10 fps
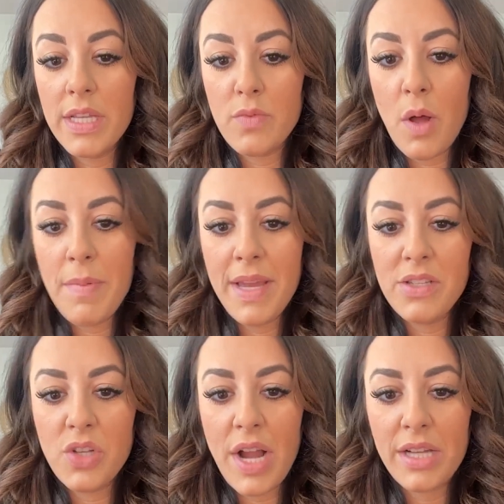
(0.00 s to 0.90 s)
as well
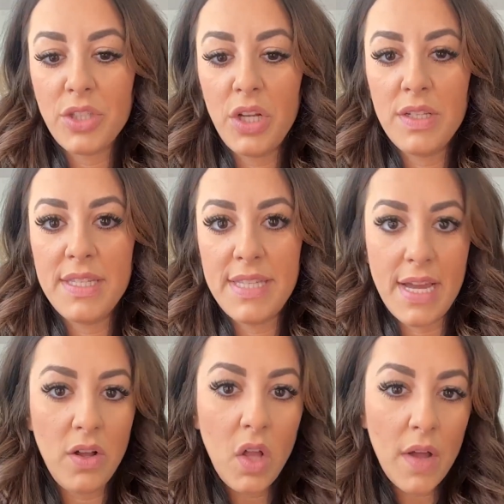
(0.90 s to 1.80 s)
because they're actually on
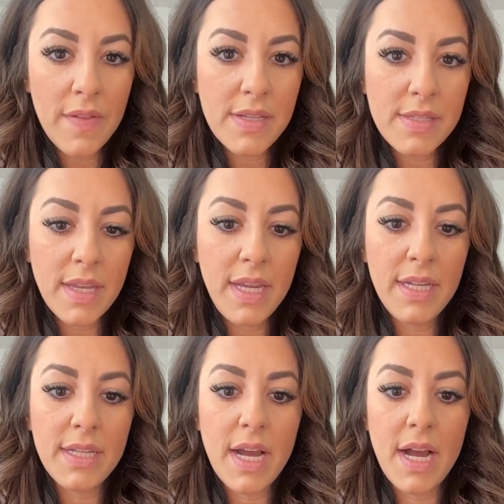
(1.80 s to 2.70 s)
sale on this link